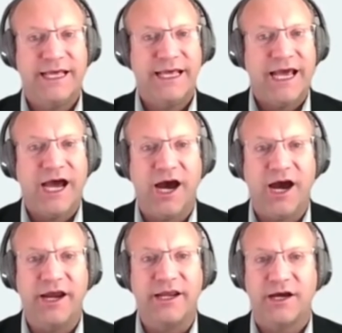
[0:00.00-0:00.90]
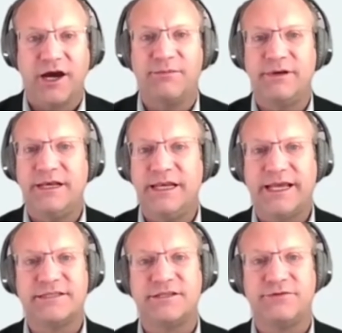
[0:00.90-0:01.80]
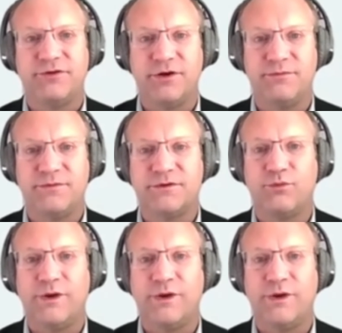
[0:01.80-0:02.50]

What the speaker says: High carbon legacy firms